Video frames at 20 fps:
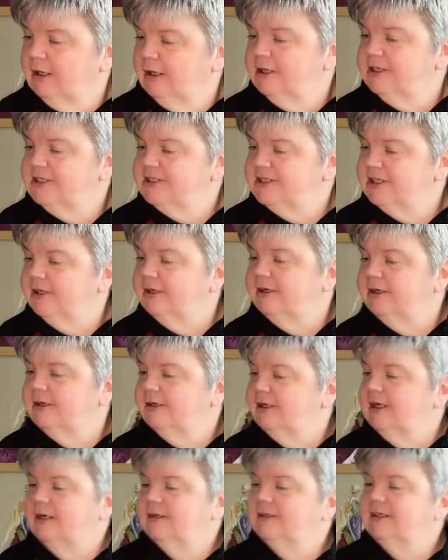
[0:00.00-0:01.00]
So
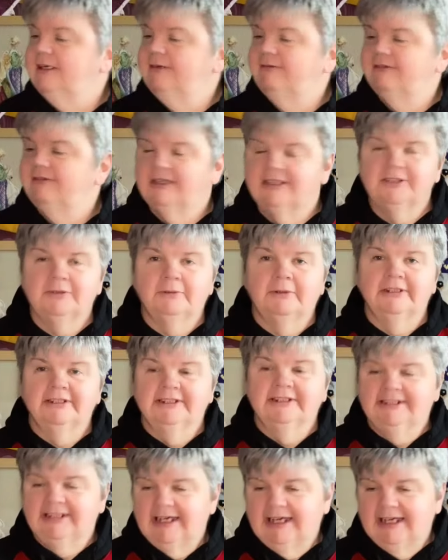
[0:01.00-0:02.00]
I'll leave that to one
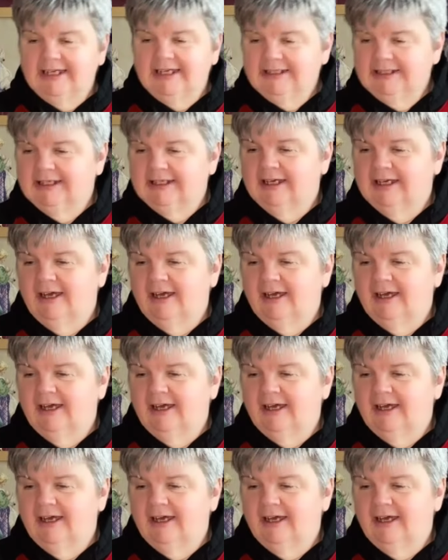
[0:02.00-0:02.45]
side.